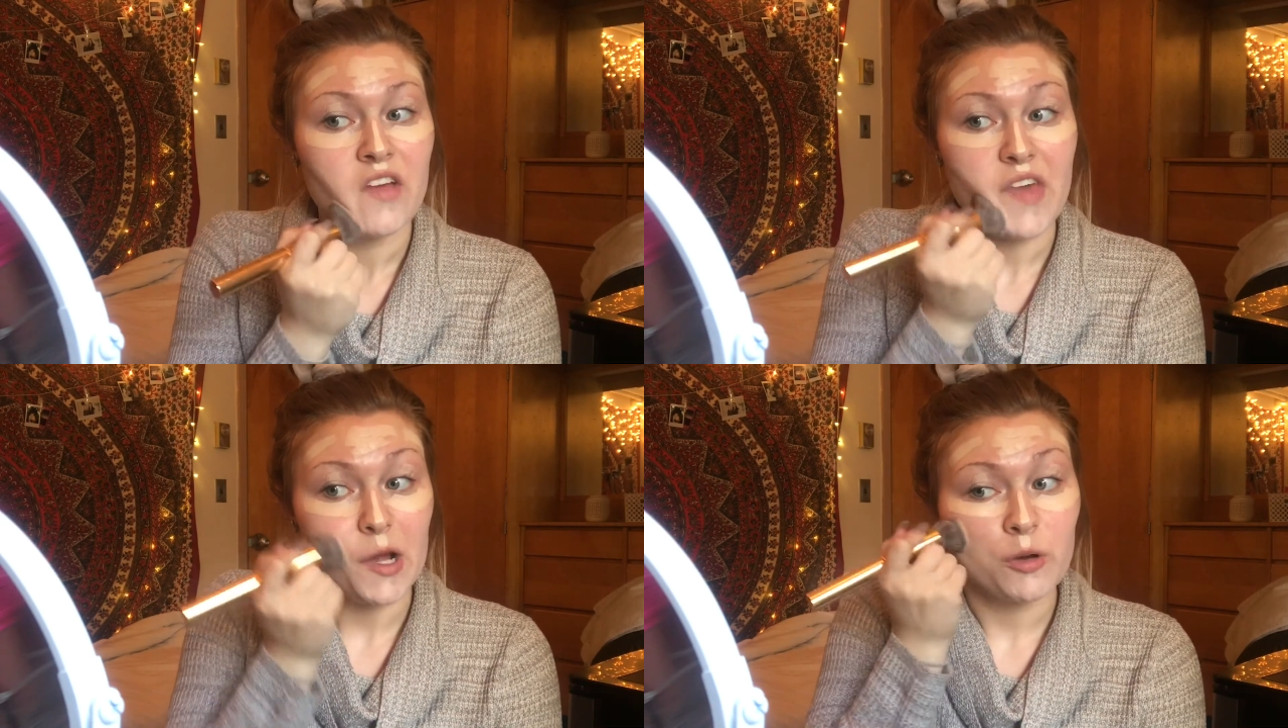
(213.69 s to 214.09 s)

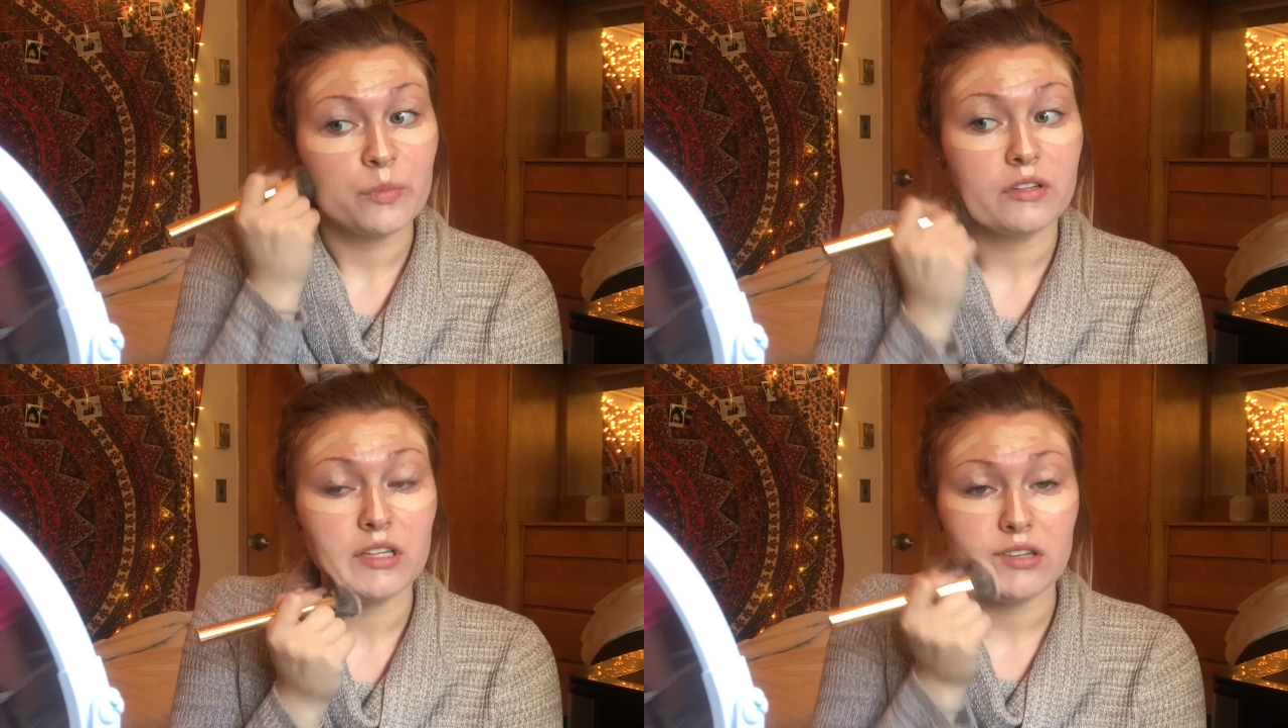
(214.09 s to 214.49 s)
that
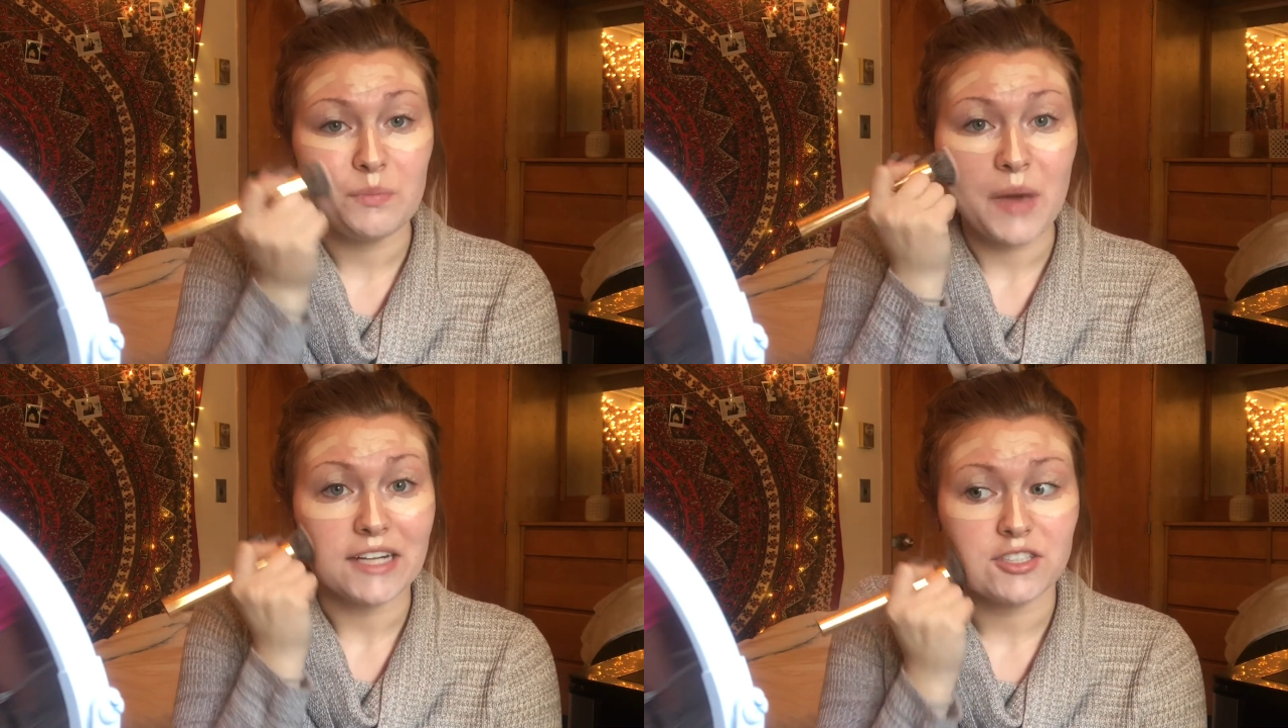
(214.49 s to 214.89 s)
completely
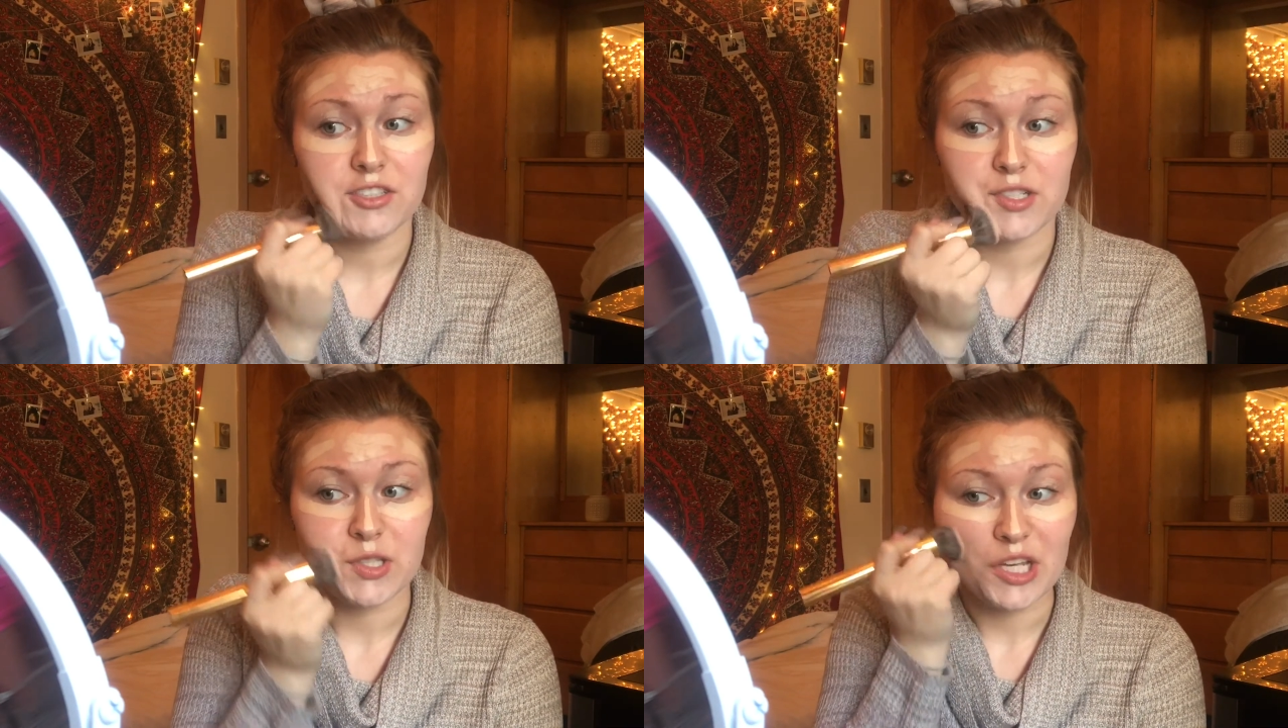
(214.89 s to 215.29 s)
matches
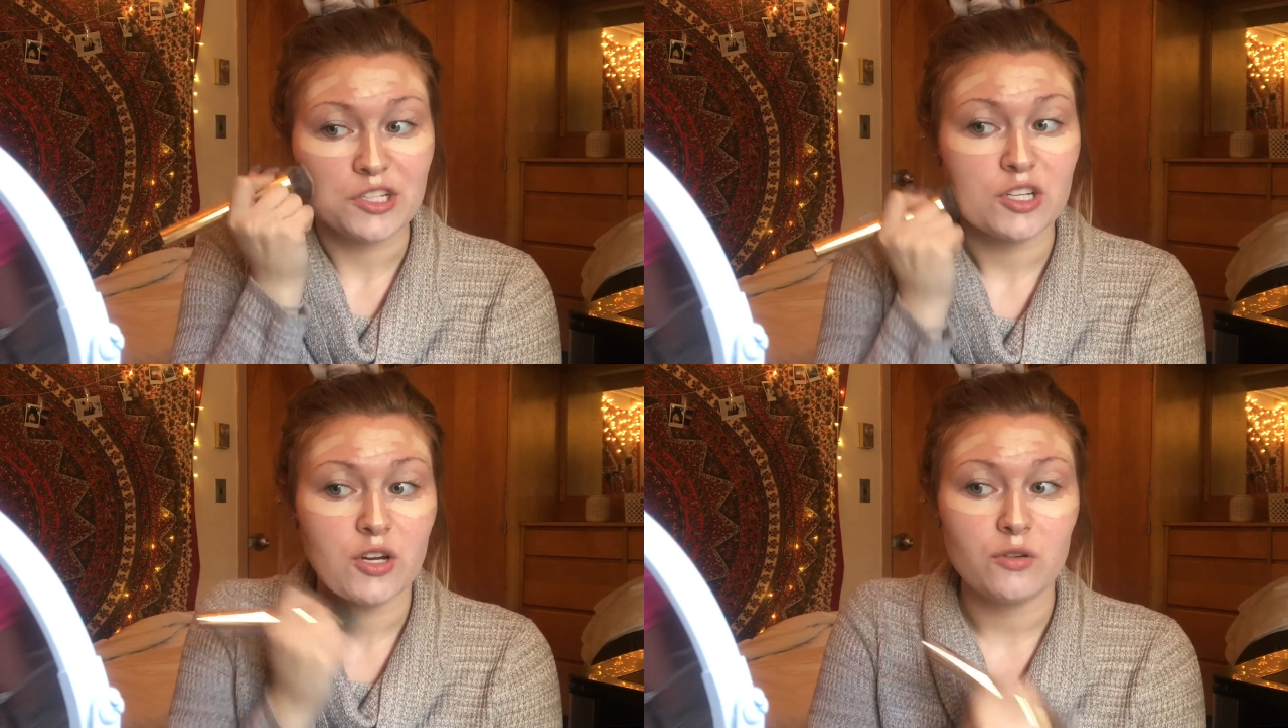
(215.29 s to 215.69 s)
your
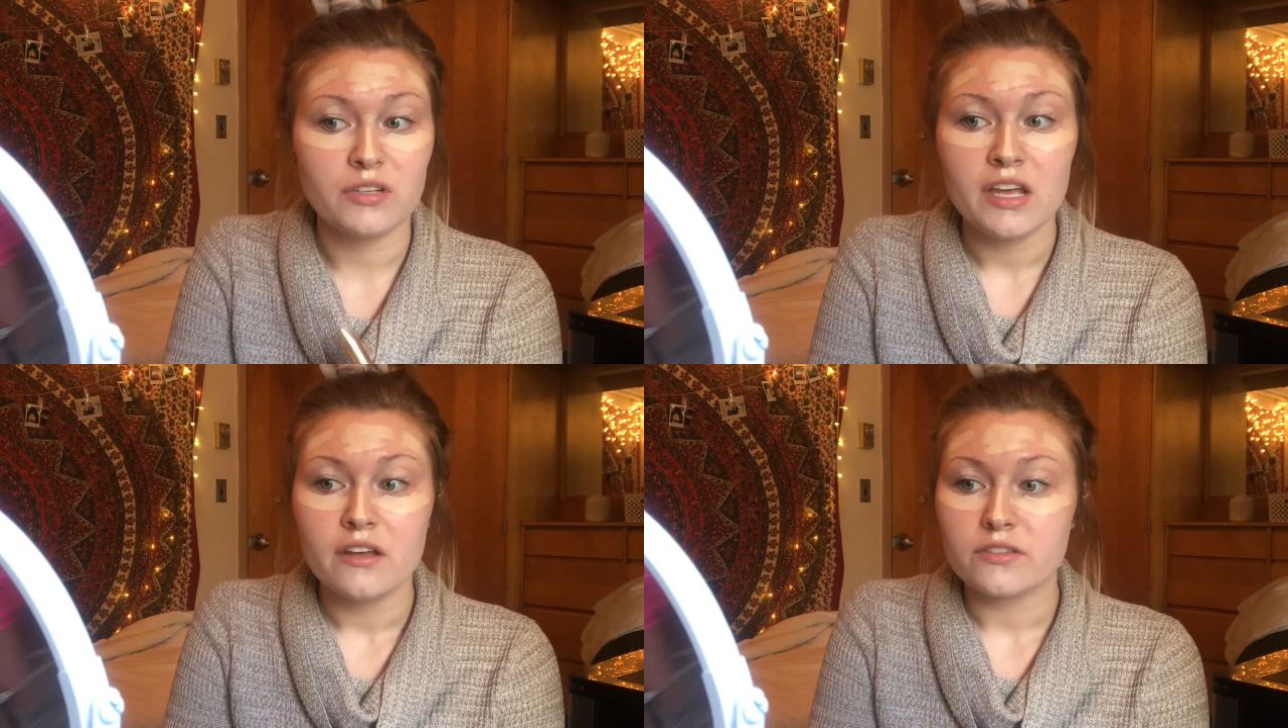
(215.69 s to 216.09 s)
skin
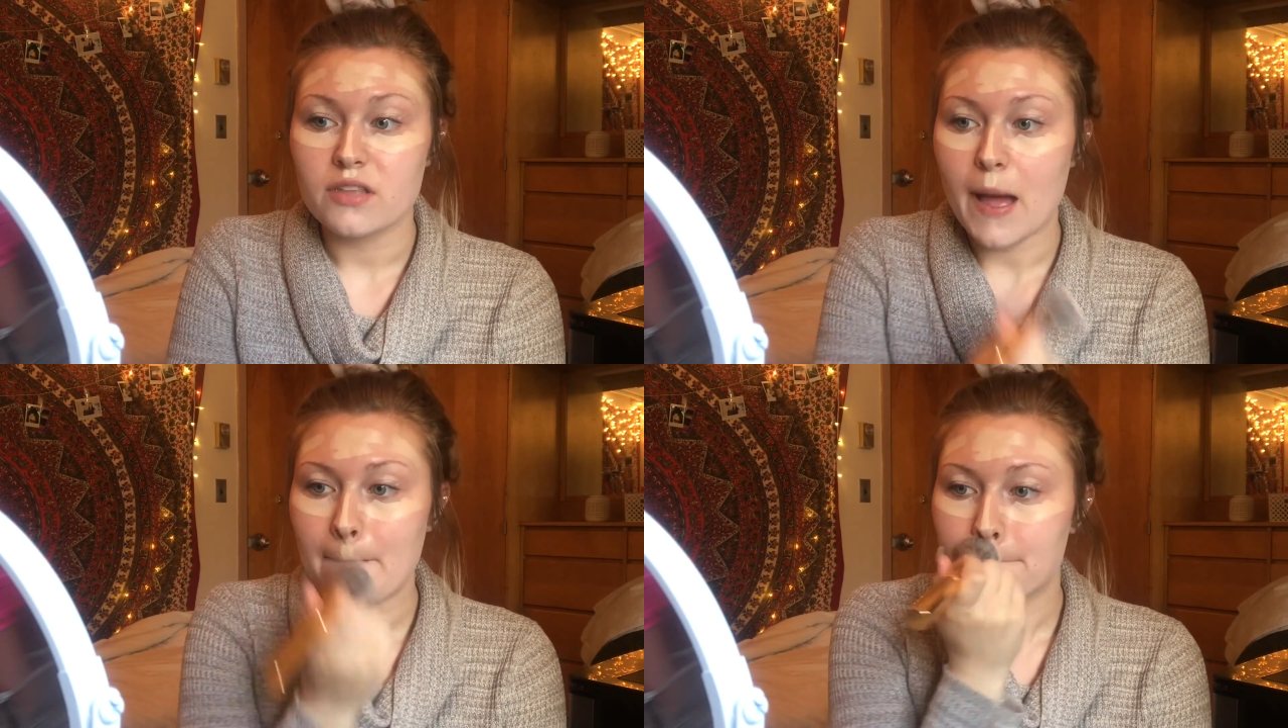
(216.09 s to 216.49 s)
tone, so
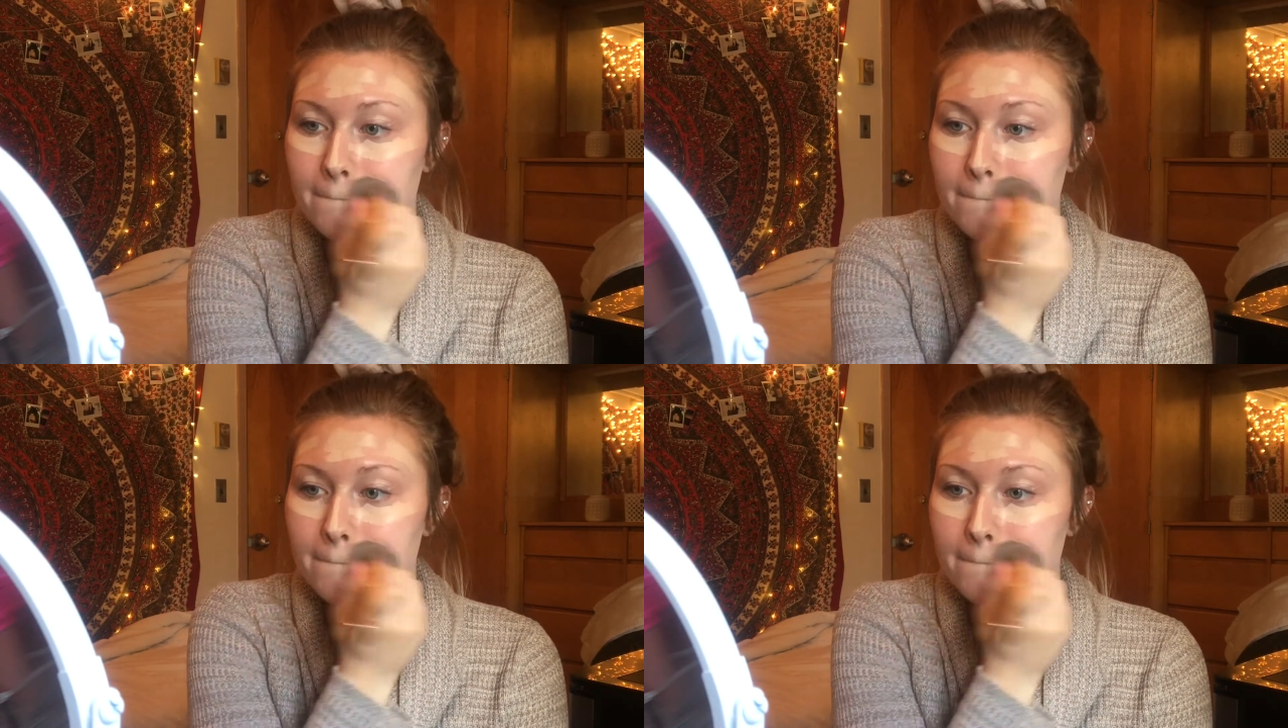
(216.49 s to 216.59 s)
that